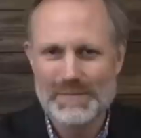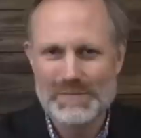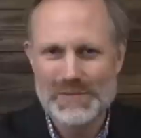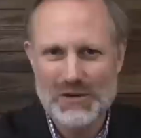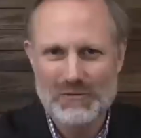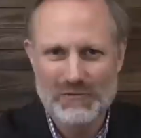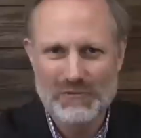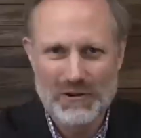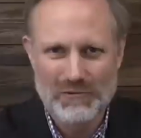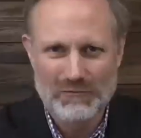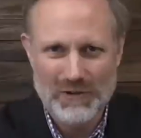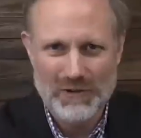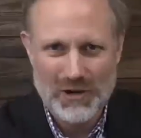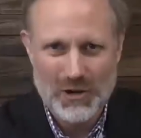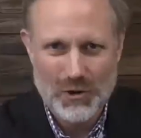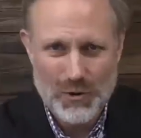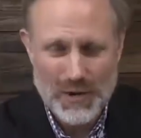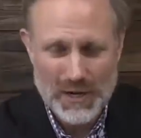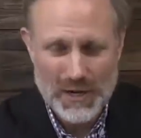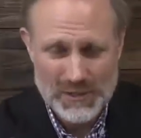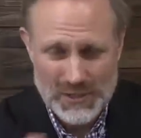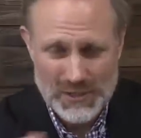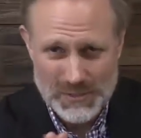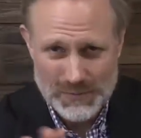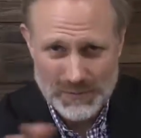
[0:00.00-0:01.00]
sorry, real
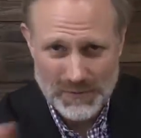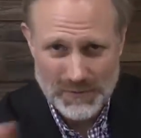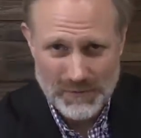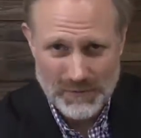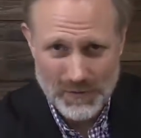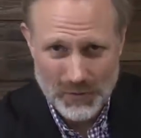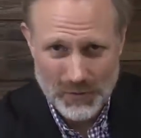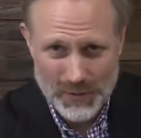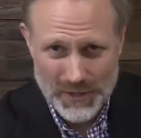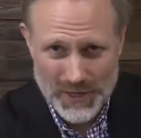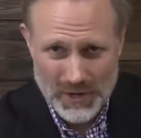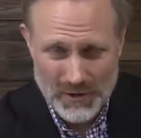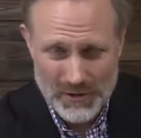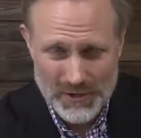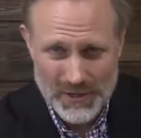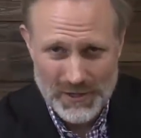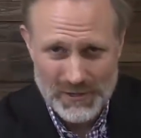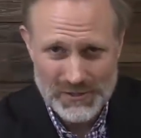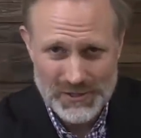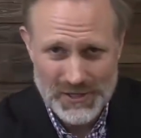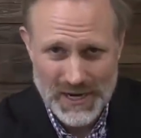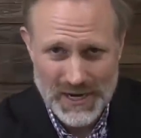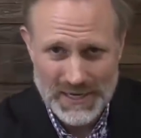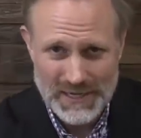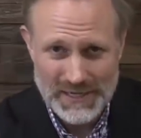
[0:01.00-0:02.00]
quick, just before we go to your
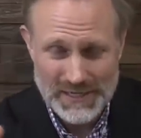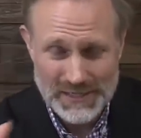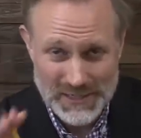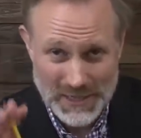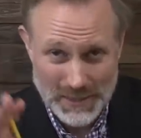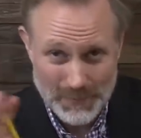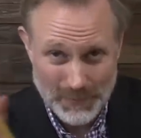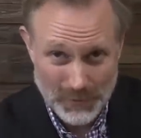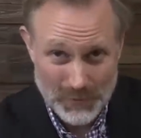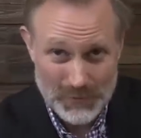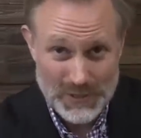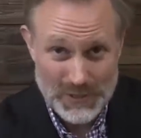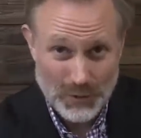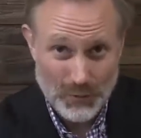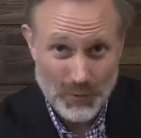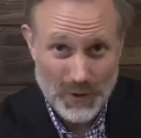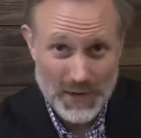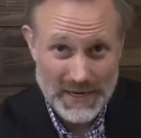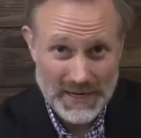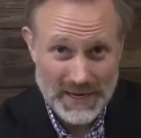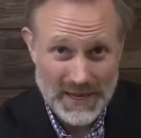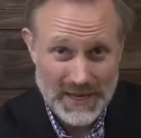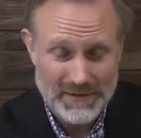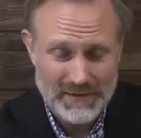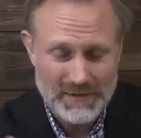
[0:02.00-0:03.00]
second example, which I
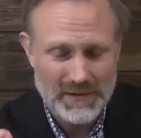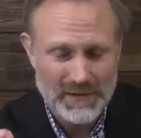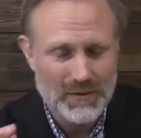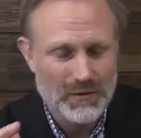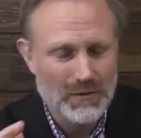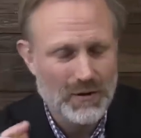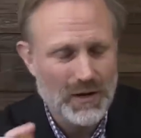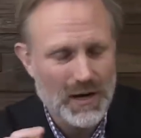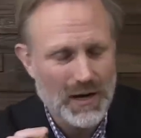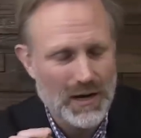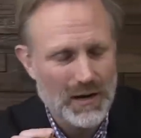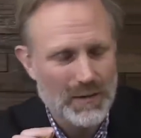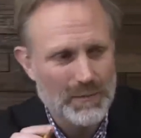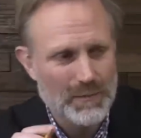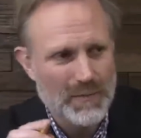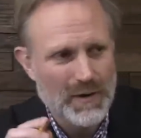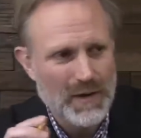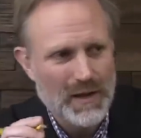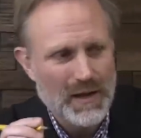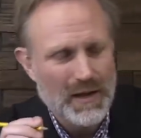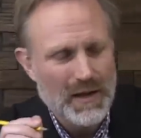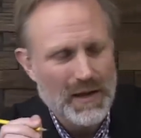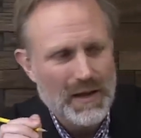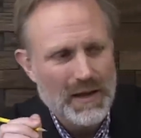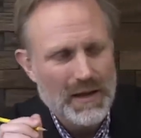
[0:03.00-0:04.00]
want to get to. Um,
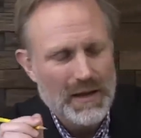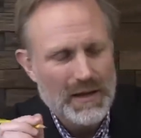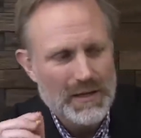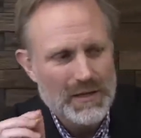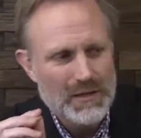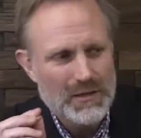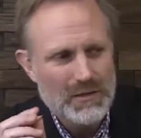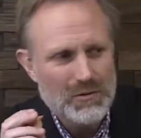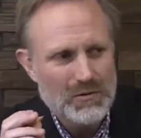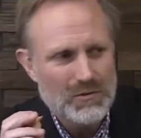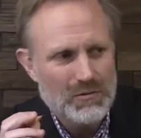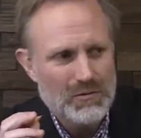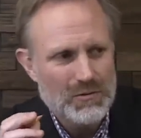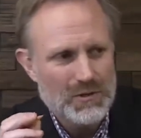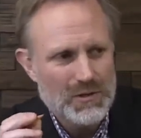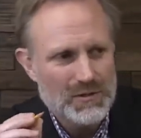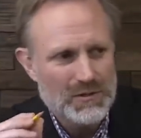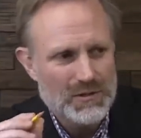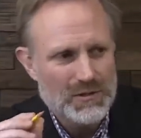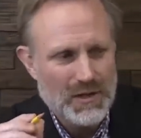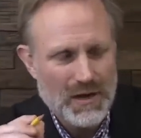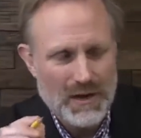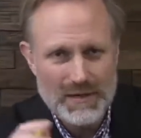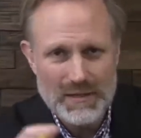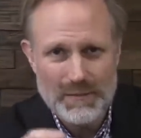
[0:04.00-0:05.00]
you you
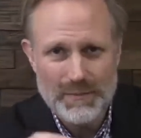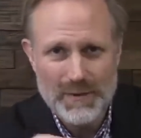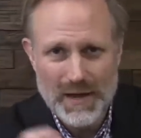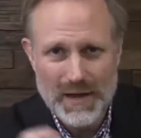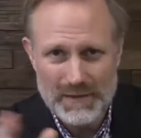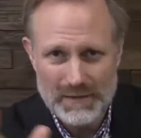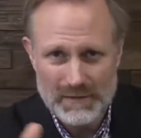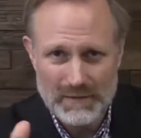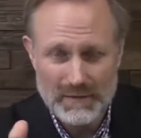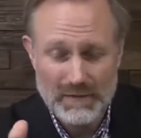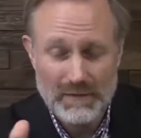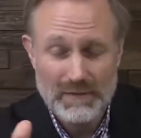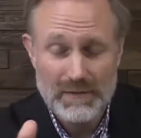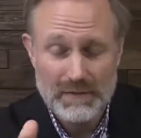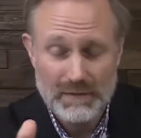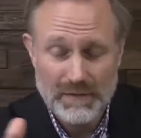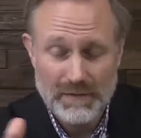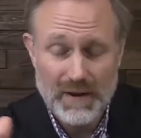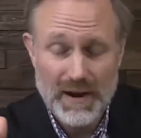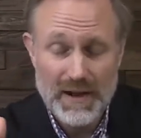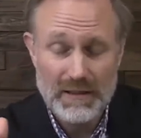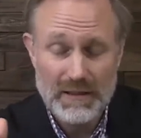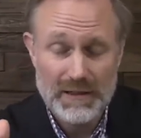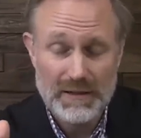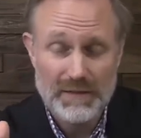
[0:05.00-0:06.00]
talked about
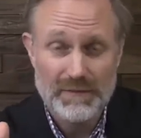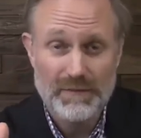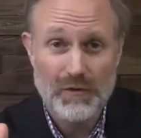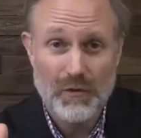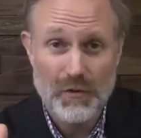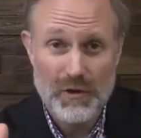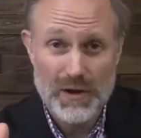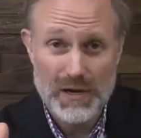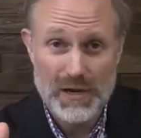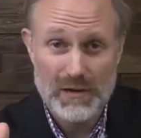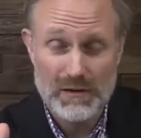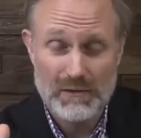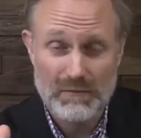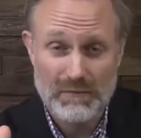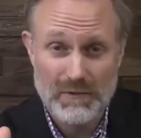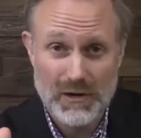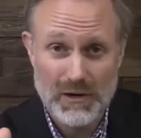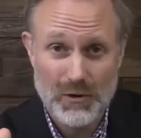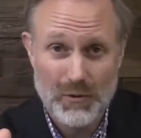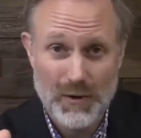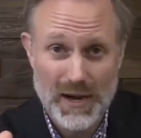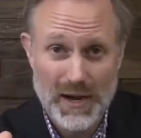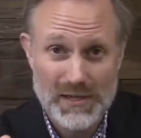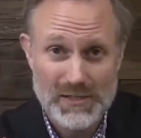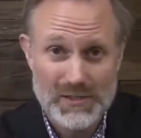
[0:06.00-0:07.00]
filing FOIA
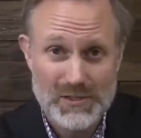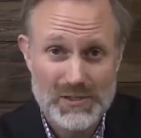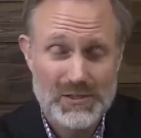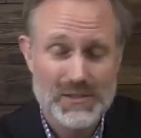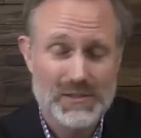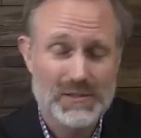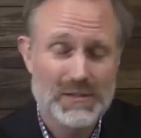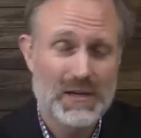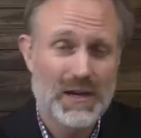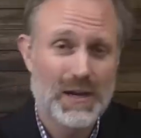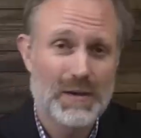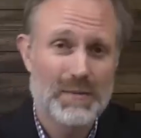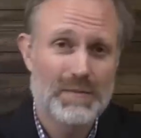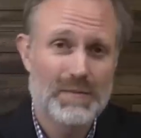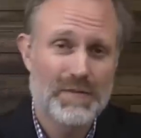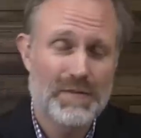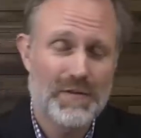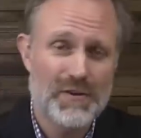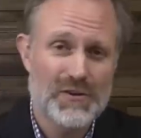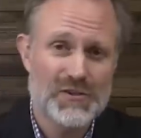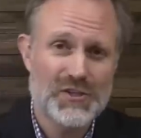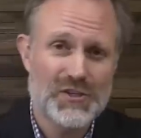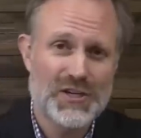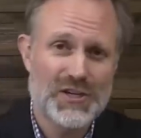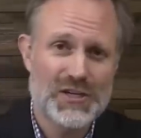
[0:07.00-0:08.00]
requests. Um, yeah.
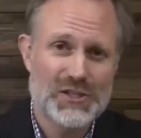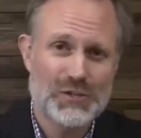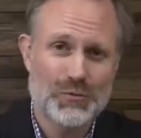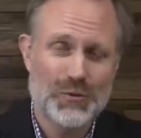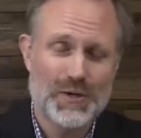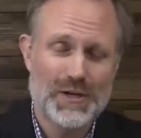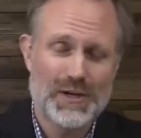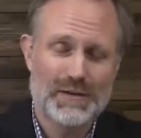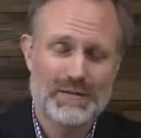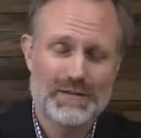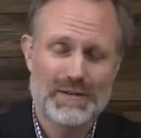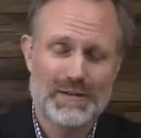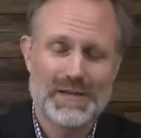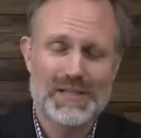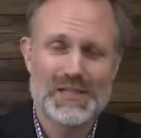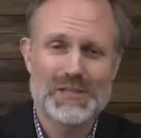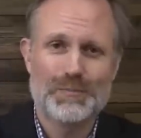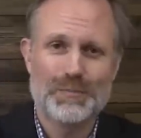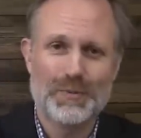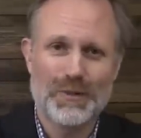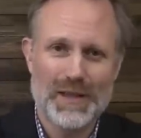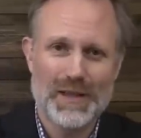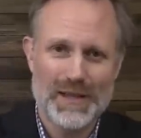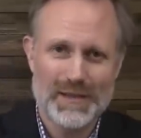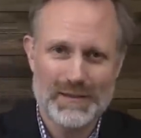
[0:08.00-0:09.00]
First, I just want to
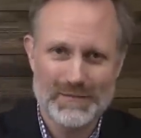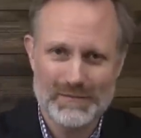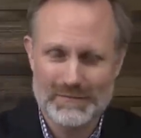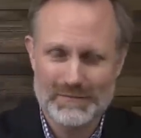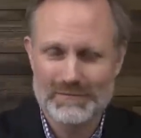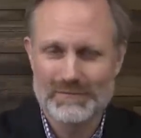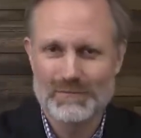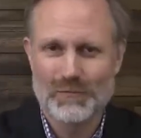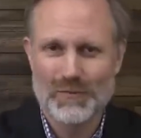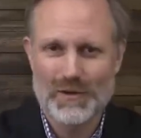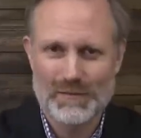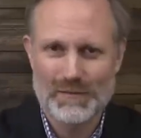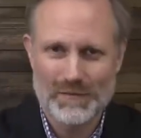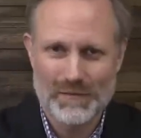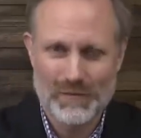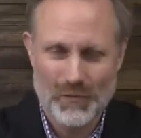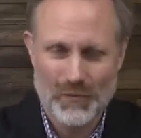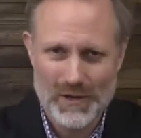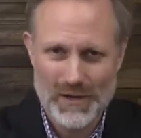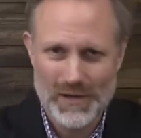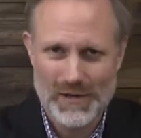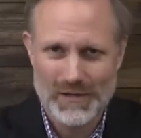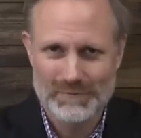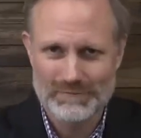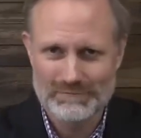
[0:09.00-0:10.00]
explain what
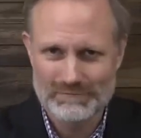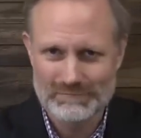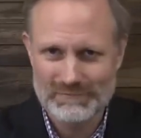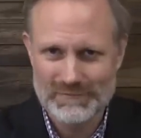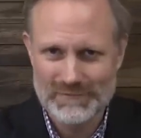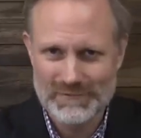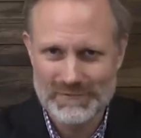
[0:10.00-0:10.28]
FOIA